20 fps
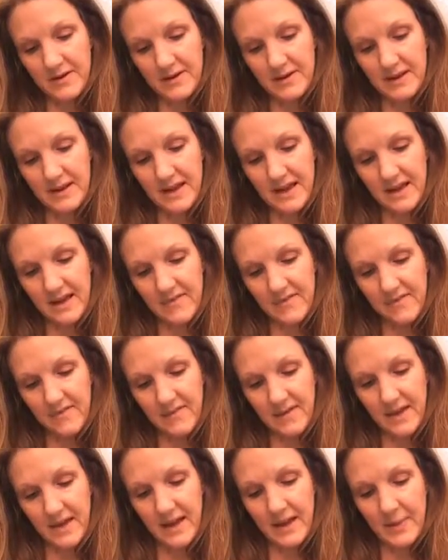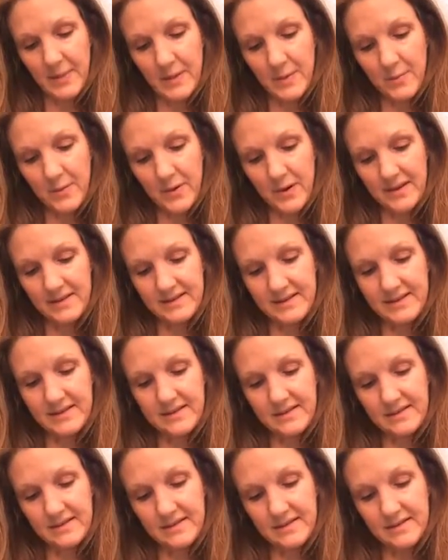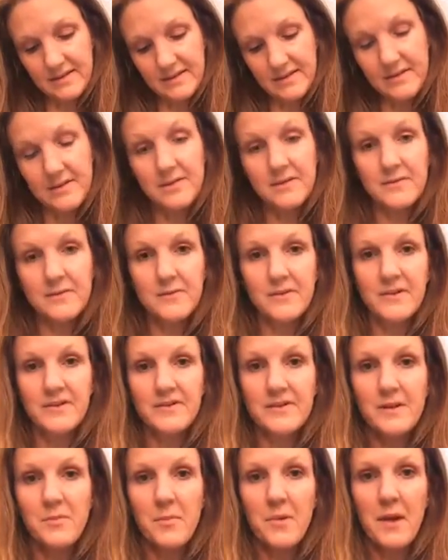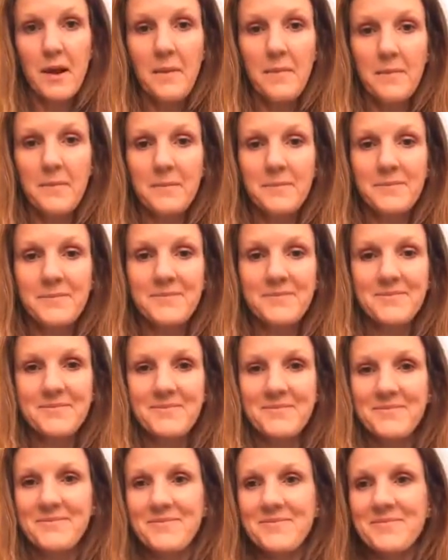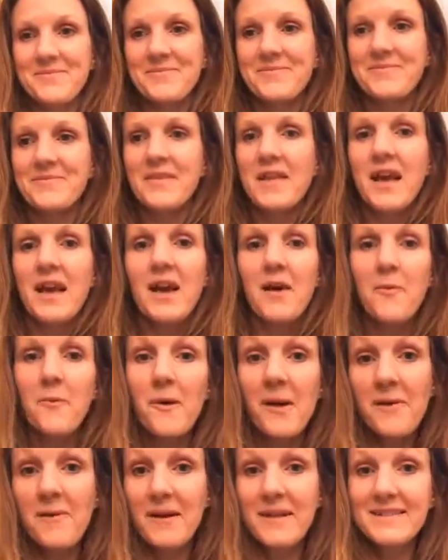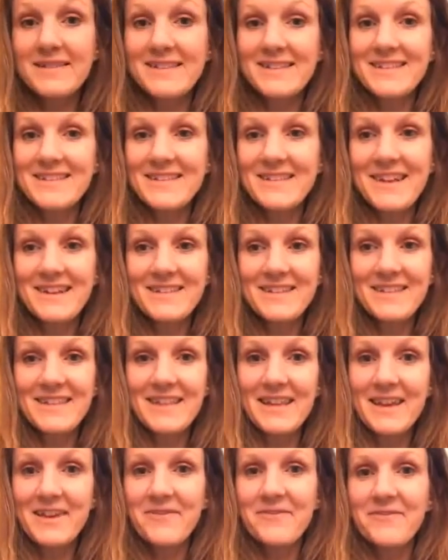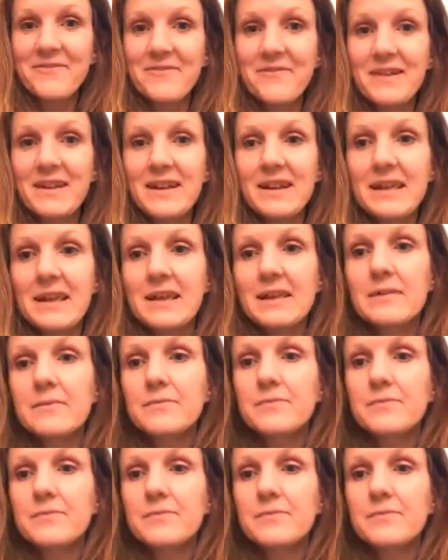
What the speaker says: to live in the present. Krishna Prem. Where else is there to live, really?